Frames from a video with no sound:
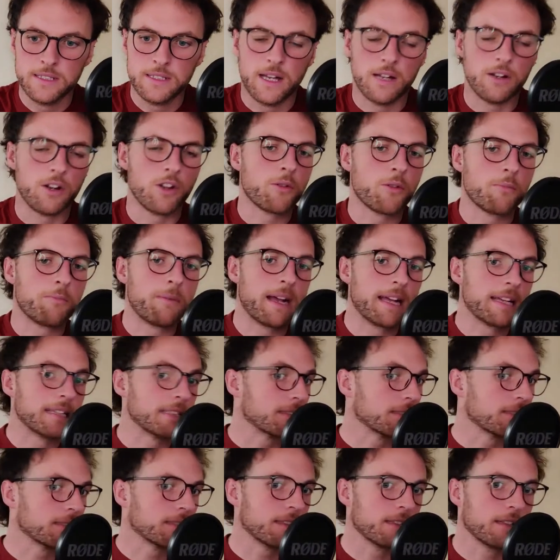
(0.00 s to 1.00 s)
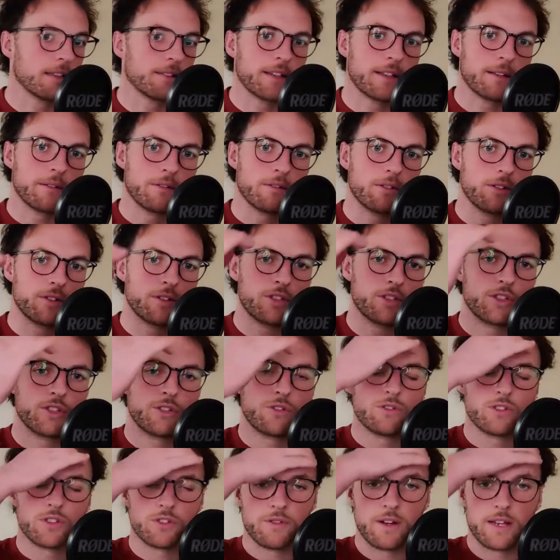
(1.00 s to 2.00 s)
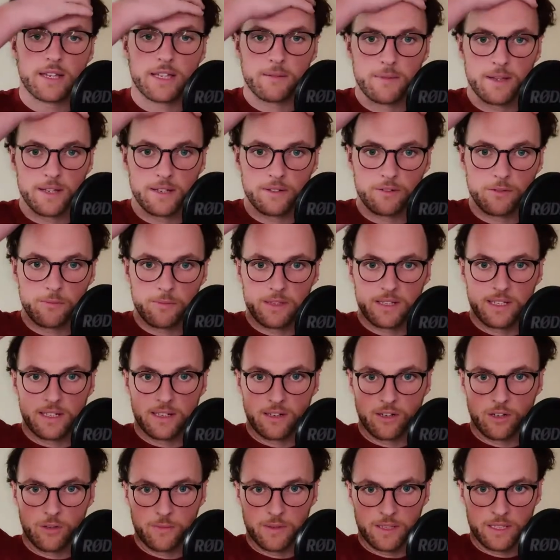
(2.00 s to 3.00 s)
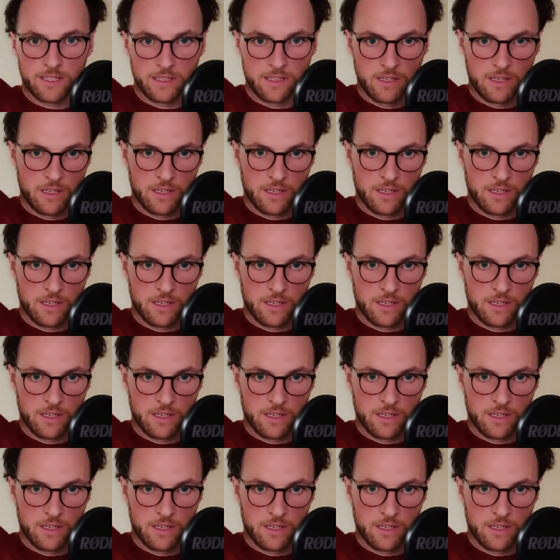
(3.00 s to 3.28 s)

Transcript: Another band that I would hugely recommend would be The Gloaming.